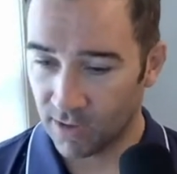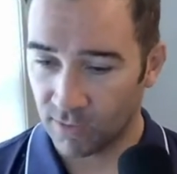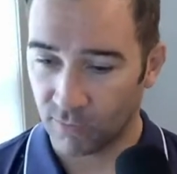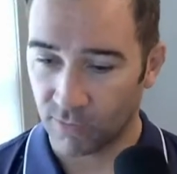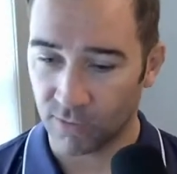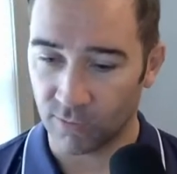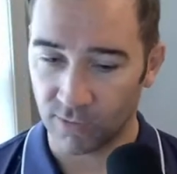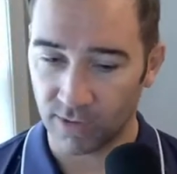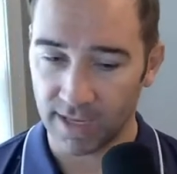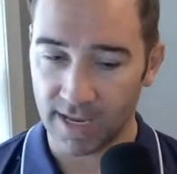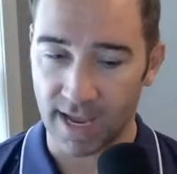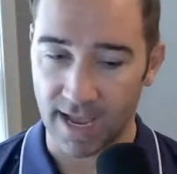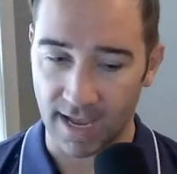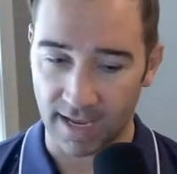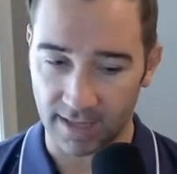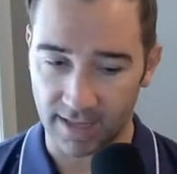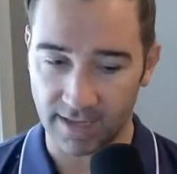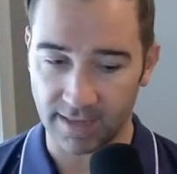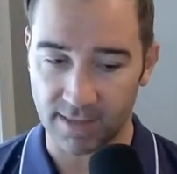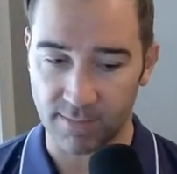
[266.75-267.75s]
We really
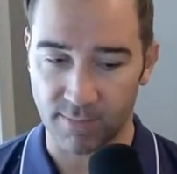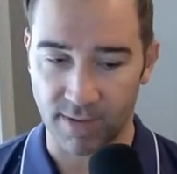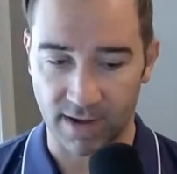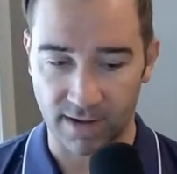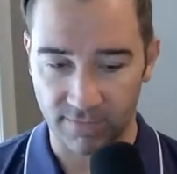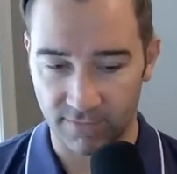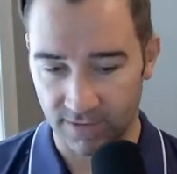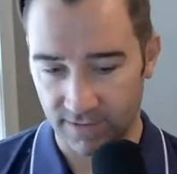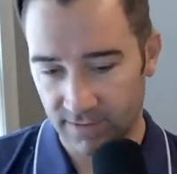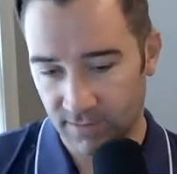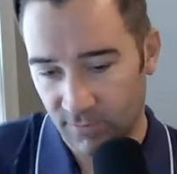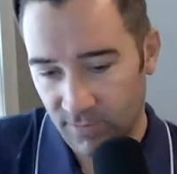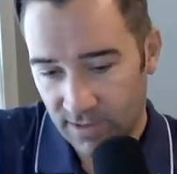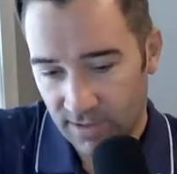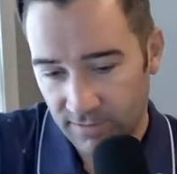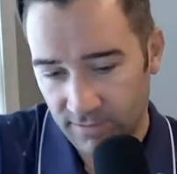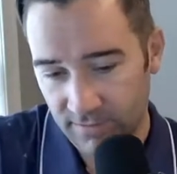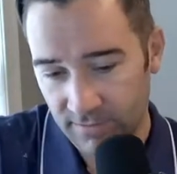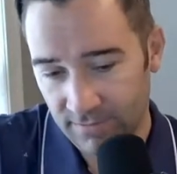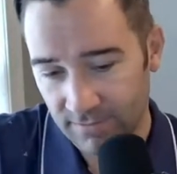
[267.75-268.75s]
highlight the benefits and we
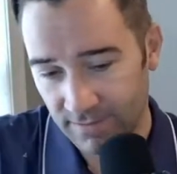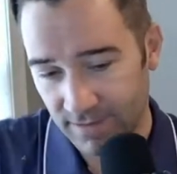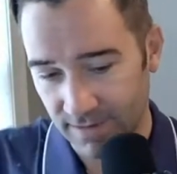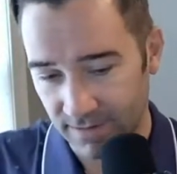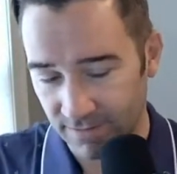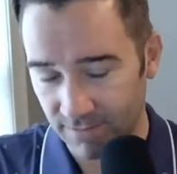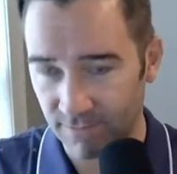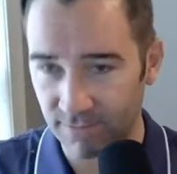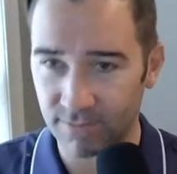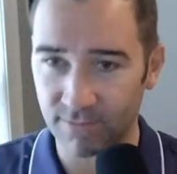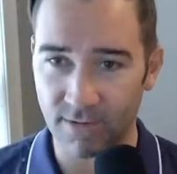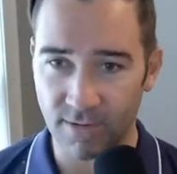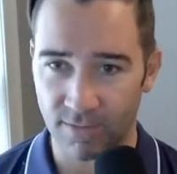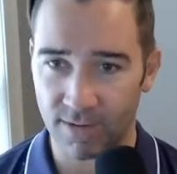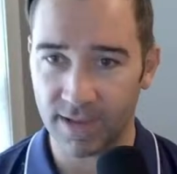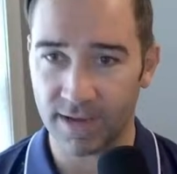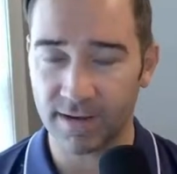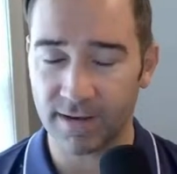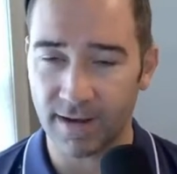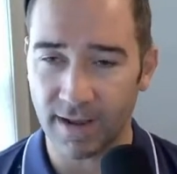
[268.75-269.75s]
also, throw
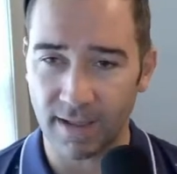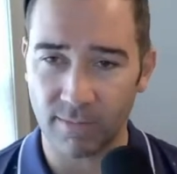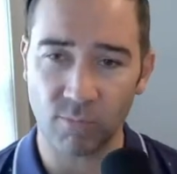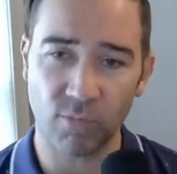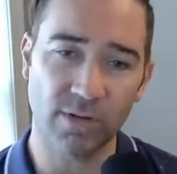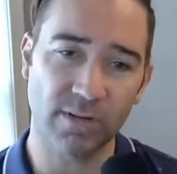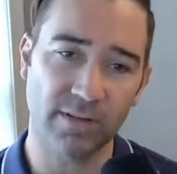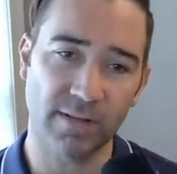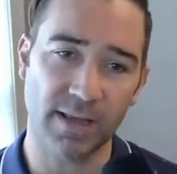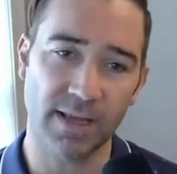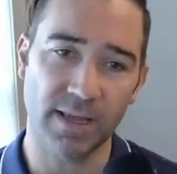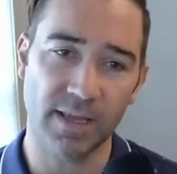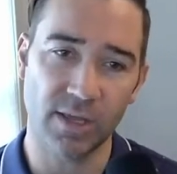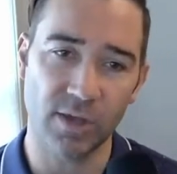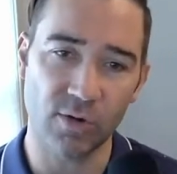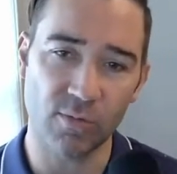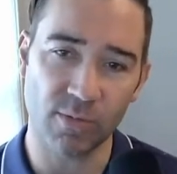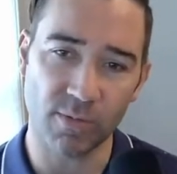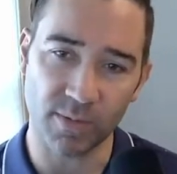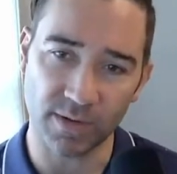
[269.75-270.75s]
in, I wouldn't say
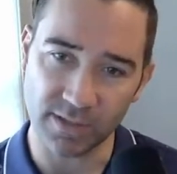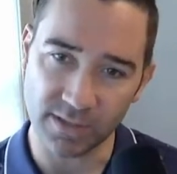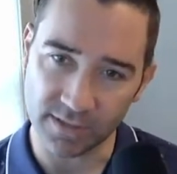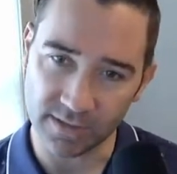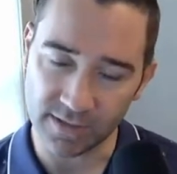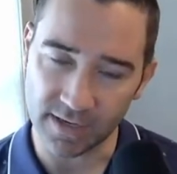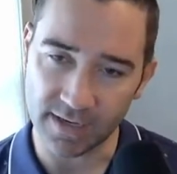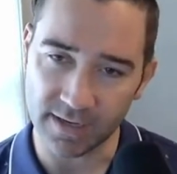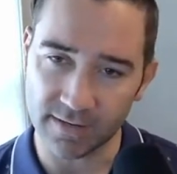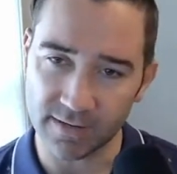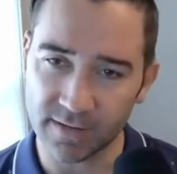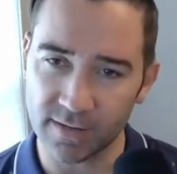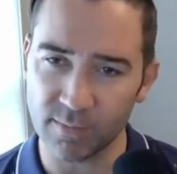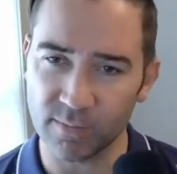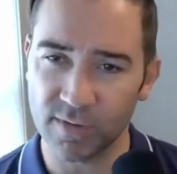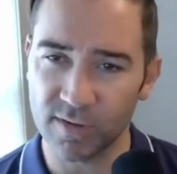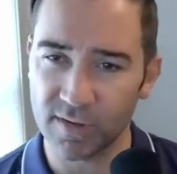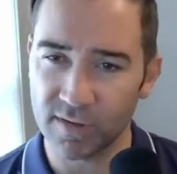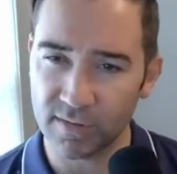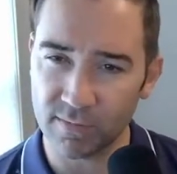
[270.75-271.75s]
humor, but just like some
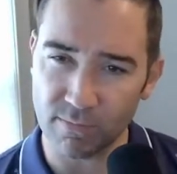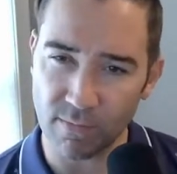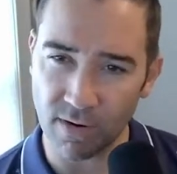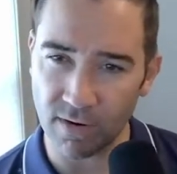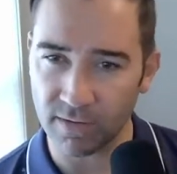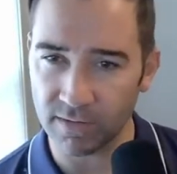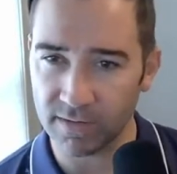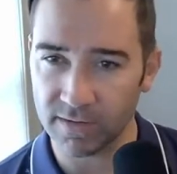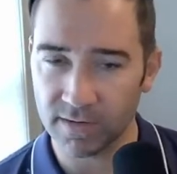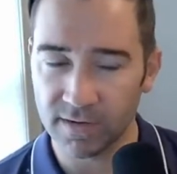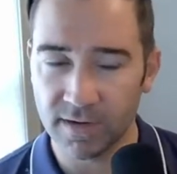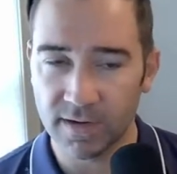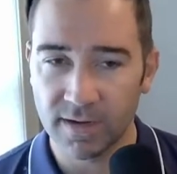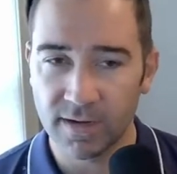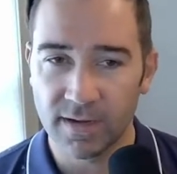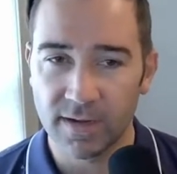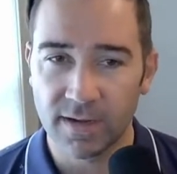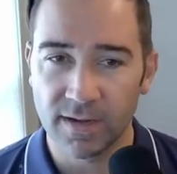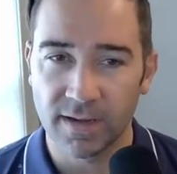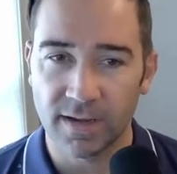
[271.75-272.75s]
smart,
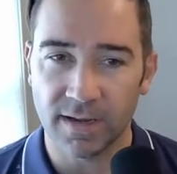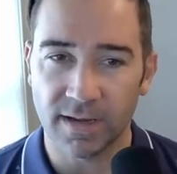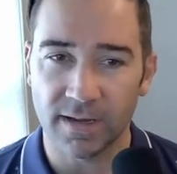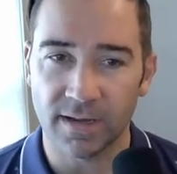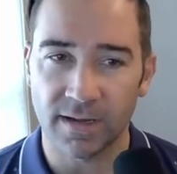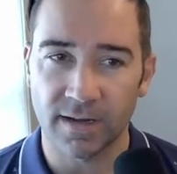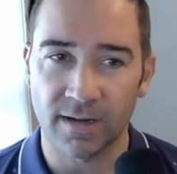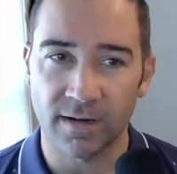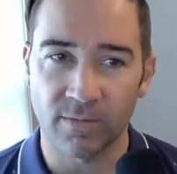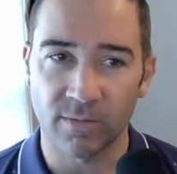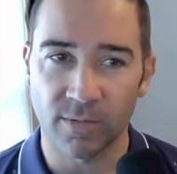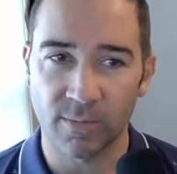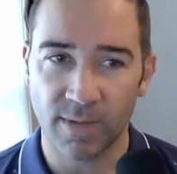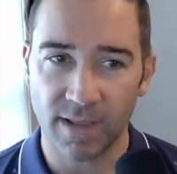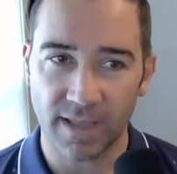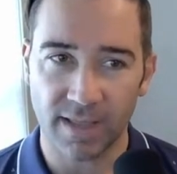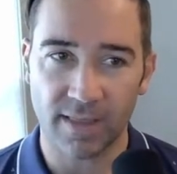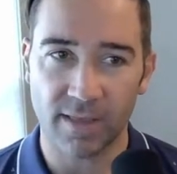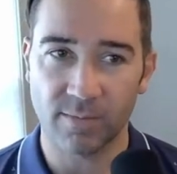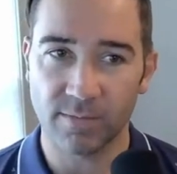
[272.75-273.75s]
we're
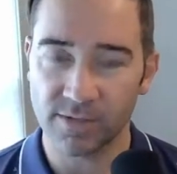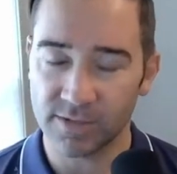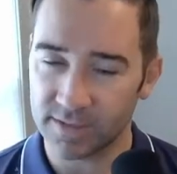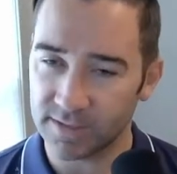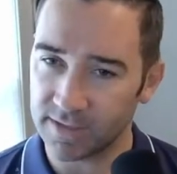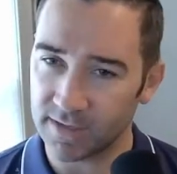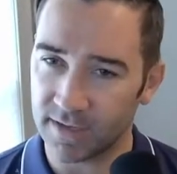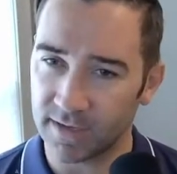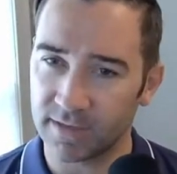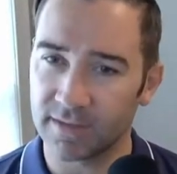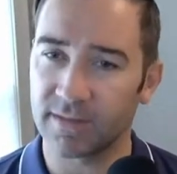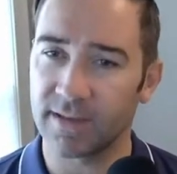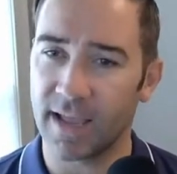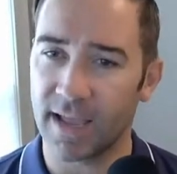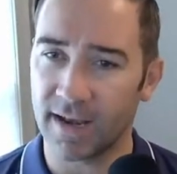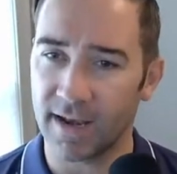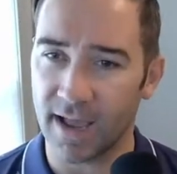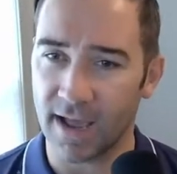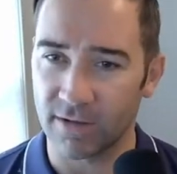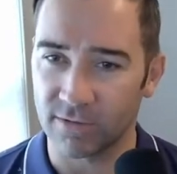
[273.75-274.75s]
making them just
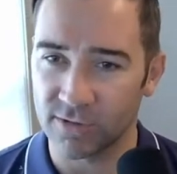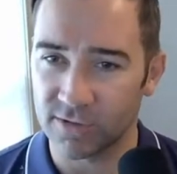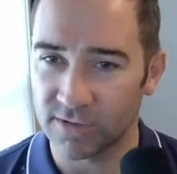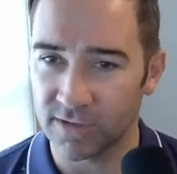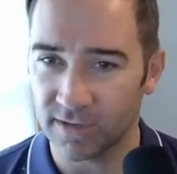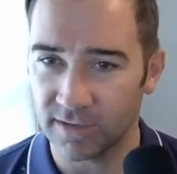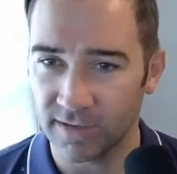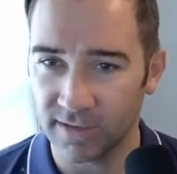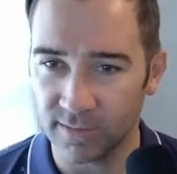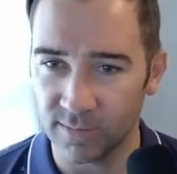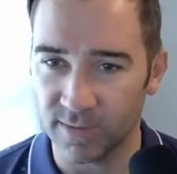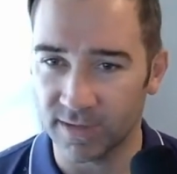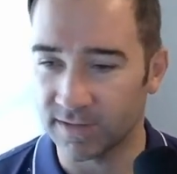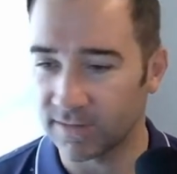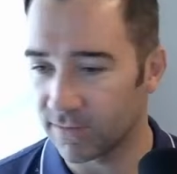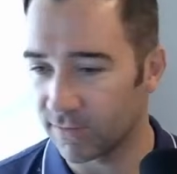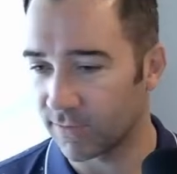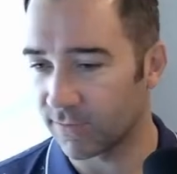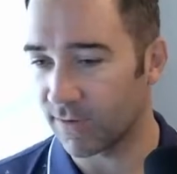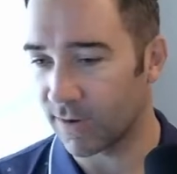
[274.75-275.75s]
stand out just a little bit.
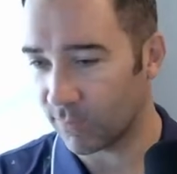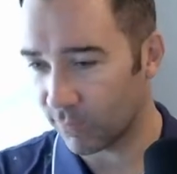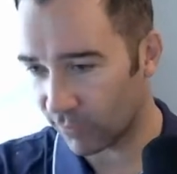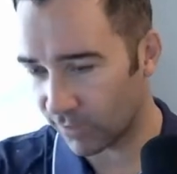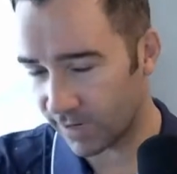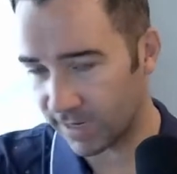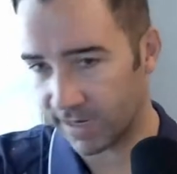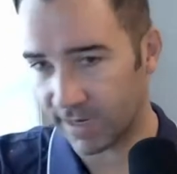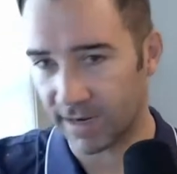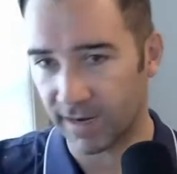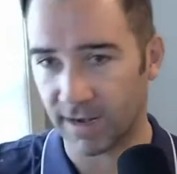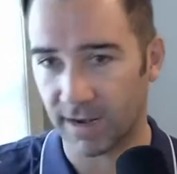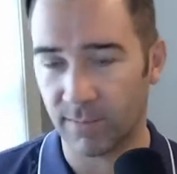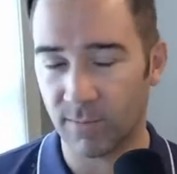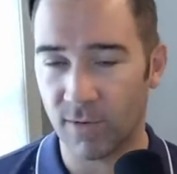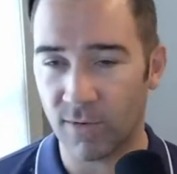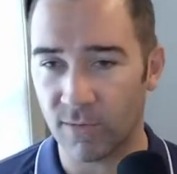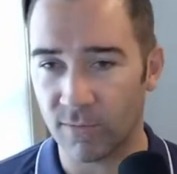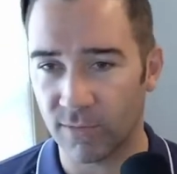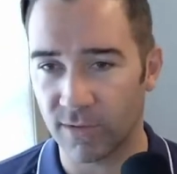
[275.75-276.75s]
So if I'm reading it and I'm
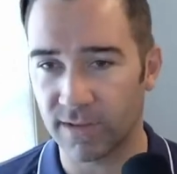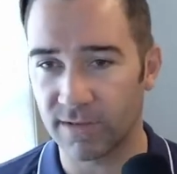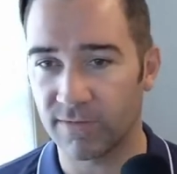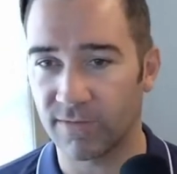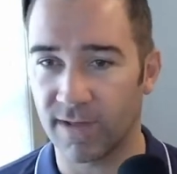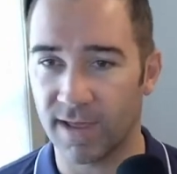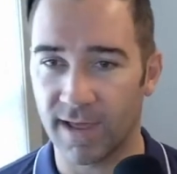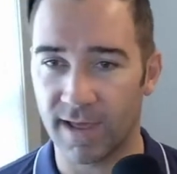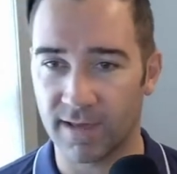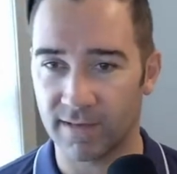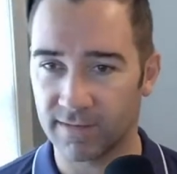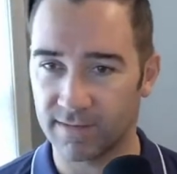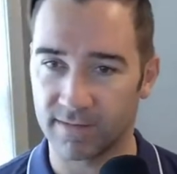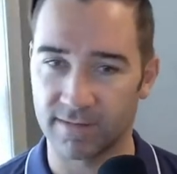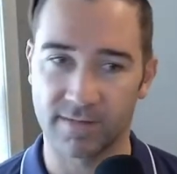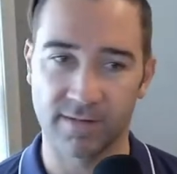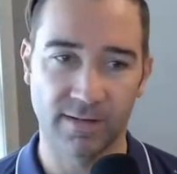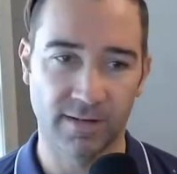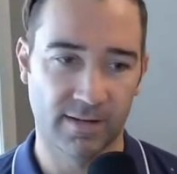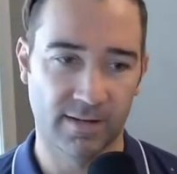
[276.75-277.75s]
going really fast and